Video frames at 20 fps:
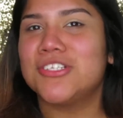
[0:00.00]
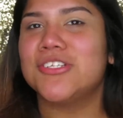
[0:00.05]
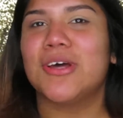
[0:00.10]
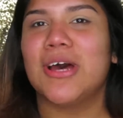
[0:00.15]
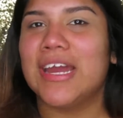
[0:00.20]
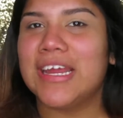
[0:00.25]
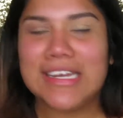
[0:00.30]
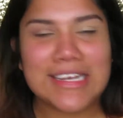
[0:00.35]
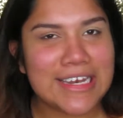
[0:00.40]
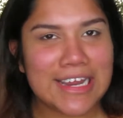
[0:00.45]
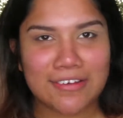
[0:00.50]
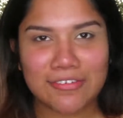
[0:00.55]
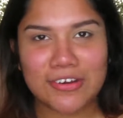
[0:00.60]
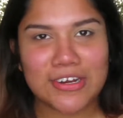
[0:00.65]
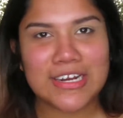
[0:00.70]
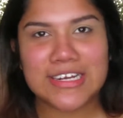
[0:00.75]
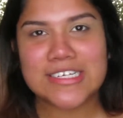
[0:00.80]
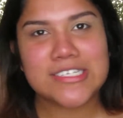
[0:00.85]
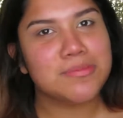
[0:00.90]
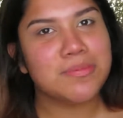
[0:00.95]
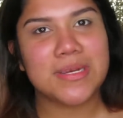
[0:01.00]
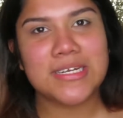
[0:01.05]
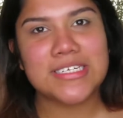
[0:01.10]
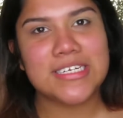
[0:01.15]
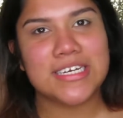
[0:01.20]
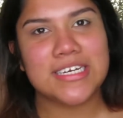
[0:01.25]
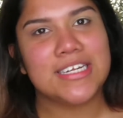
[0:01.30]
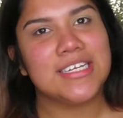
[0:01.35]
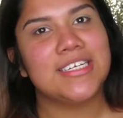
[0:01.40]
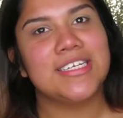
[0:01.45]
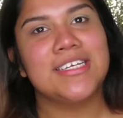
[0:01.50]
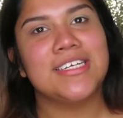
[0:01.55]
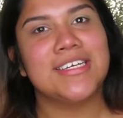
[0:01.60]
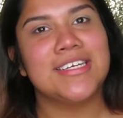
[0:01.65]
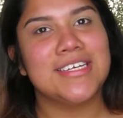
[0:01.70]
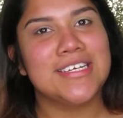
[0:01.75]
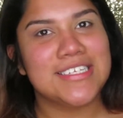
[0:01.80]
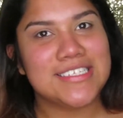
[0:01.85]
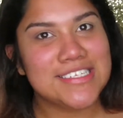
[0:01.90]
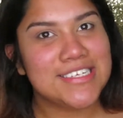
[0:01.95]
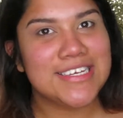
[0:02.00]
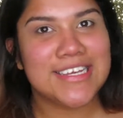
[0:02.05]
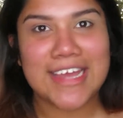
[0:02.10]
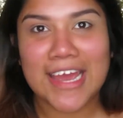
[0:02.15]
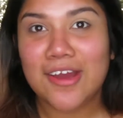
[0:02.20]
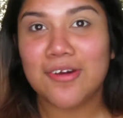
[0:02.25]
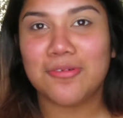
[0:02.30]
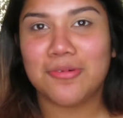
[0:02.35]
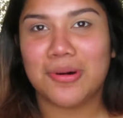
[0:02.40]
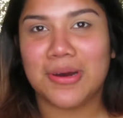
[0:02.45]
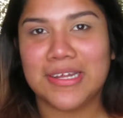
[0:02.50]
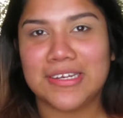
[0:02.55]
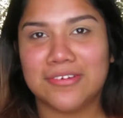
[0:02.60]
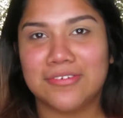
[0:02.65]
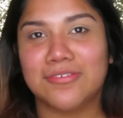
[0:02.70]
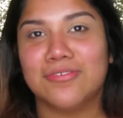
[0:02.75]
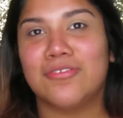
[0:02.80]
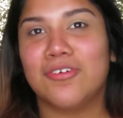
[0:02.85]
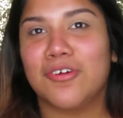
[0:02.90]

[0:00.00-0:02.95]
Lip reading: So I never expected to get one